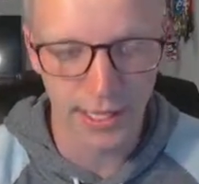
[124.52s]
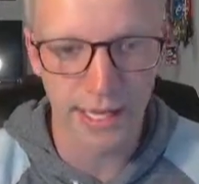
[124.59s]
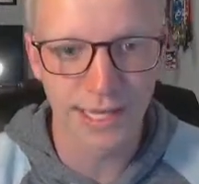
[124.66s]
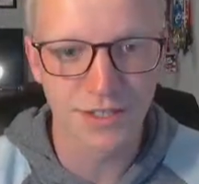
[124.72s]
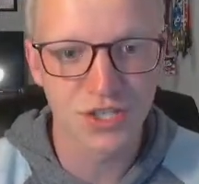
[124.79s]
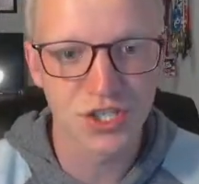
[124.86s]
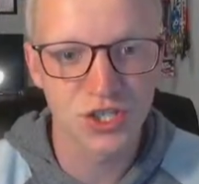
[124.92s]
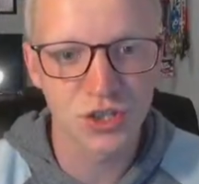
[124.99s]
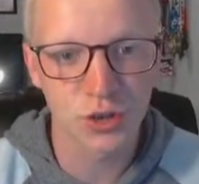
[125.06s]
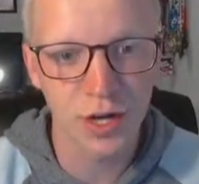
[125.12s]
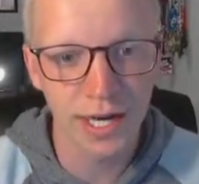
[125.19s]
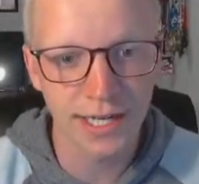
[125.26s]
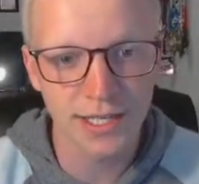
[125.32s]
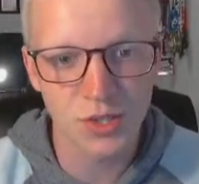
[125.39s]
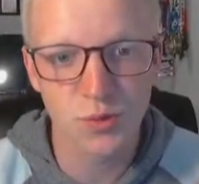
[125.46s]
and
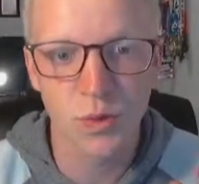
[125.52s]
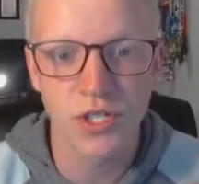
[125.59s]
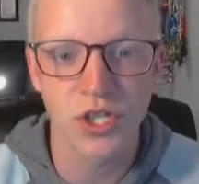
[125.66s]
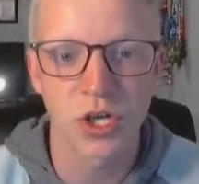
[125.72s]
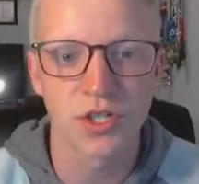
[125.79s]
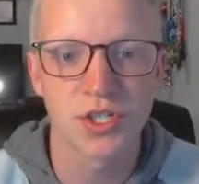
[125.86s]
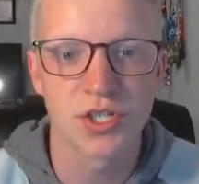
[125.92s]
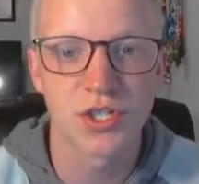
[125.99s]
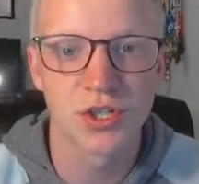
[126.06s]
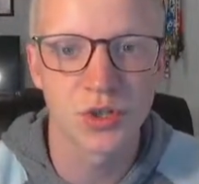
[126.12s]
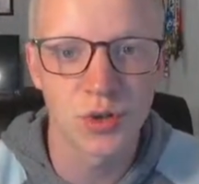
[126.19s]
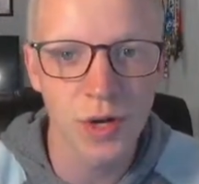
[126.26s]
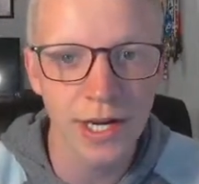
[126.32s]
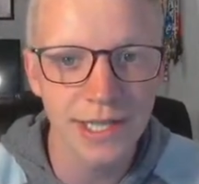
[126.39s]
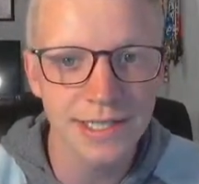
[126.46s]
strings, which are
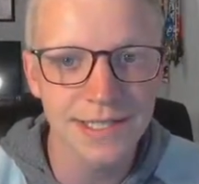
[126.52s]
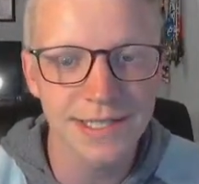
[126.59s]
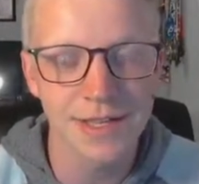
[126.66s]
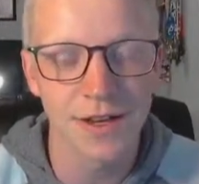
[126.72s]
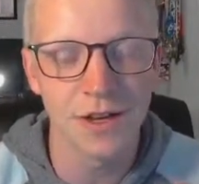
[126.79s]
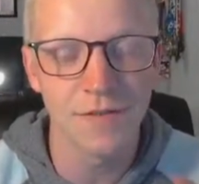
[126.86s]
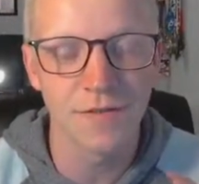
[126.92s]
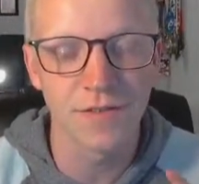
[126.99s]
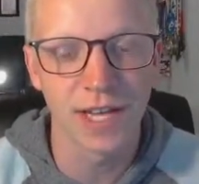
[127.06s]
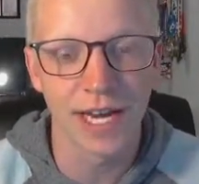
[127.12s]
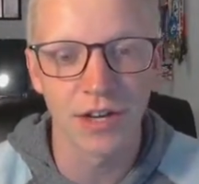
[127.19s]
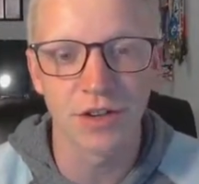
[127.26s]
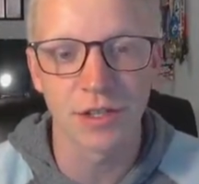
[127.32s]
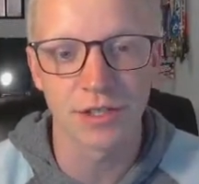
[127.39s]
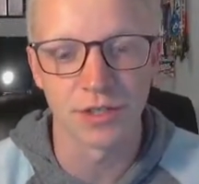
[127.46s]
strings of
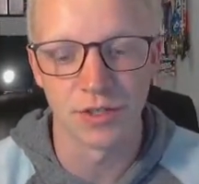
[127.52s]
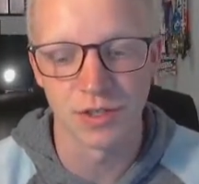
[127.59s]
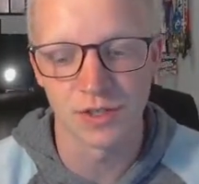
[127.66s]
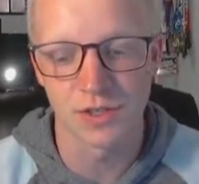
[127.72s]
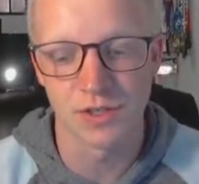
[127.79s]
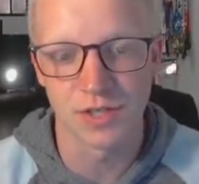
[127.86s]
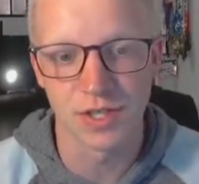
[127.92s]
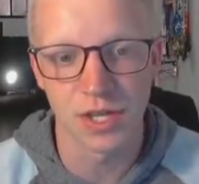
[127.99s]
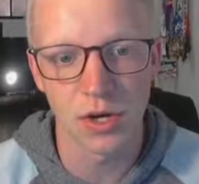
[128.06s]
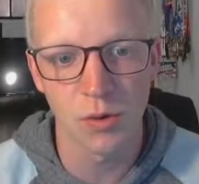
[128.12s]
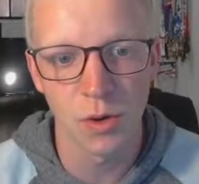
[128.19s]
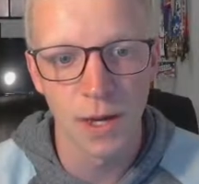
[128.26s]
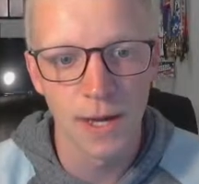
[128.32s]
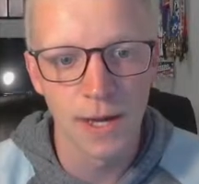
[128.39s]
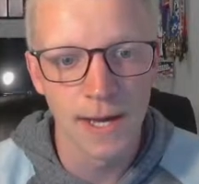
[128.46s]
characters.
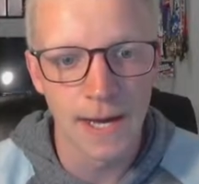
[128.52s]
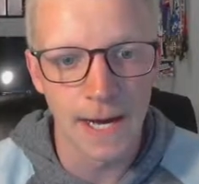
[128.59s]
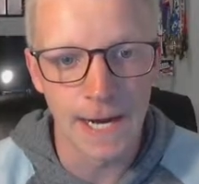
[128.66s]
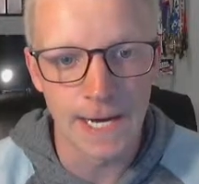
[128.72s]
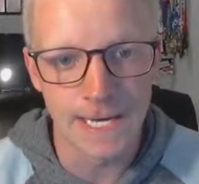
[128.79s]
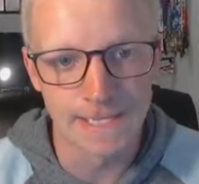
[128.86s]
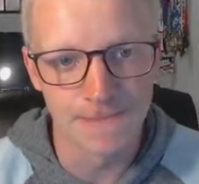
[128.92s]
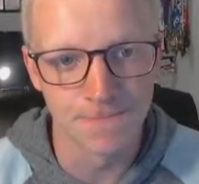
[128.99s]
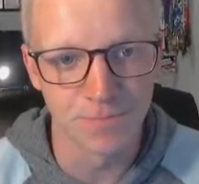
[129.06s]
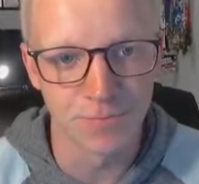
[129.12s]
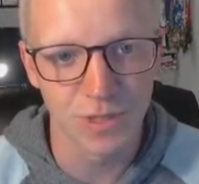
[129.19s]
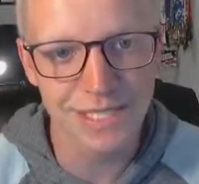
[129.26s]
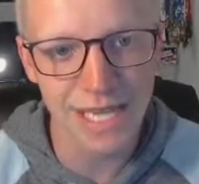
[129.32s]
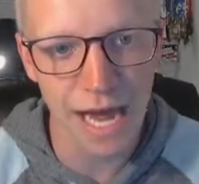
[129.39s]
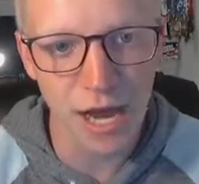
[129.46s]
So
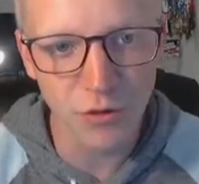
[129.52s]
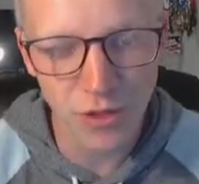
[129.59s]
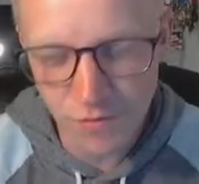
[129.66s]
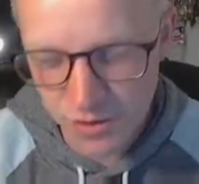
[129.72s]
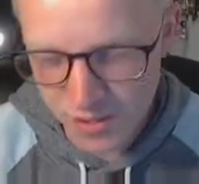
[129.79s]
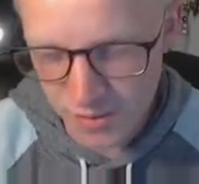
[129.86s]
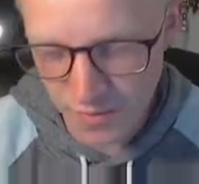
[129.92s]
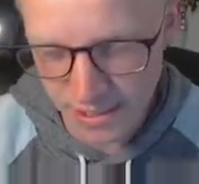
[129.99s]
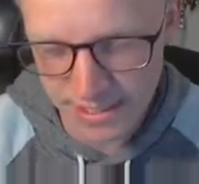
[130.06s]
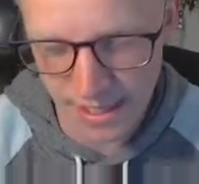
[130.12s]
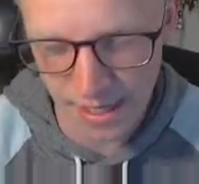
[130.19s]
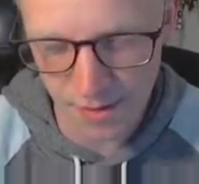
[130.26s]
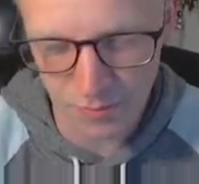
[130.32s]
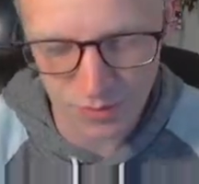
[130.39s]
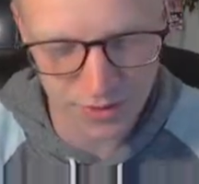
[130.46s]
let's see, I'll give you some
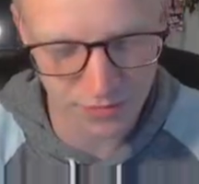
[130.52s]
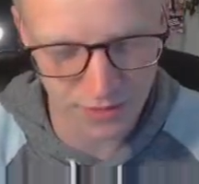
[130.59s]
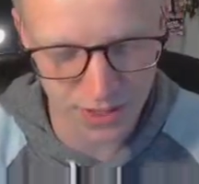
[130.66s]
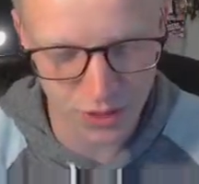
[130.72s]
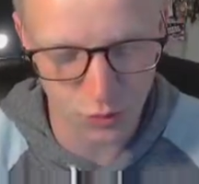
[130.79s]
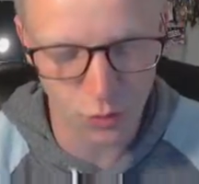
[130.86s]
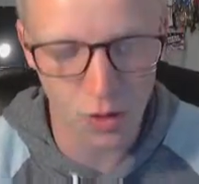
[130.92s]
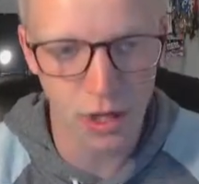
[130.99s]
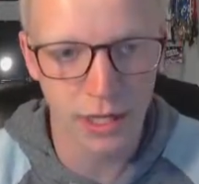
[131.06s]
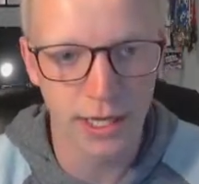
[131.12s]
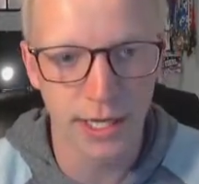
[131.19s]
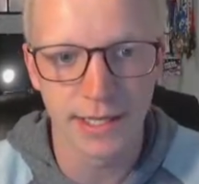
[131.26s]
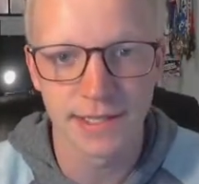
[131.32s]
examples of each one.